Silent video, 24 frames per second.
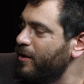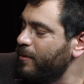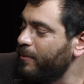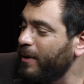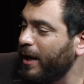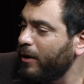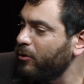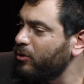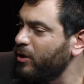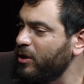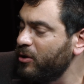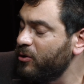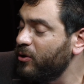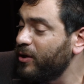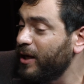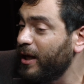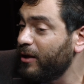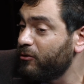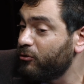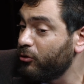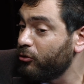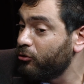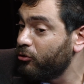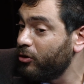But I don't think you can
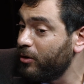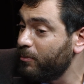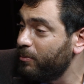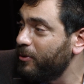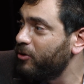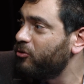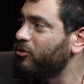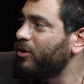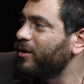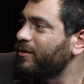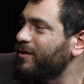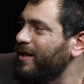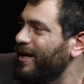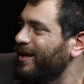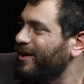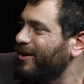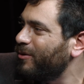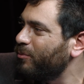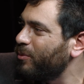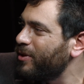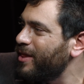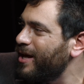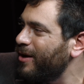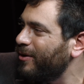answer, should it be shut
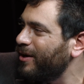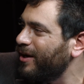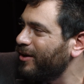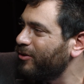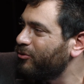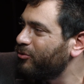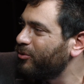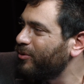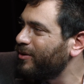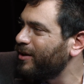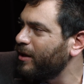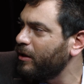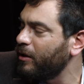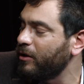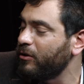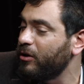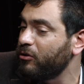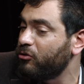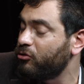down, without answering,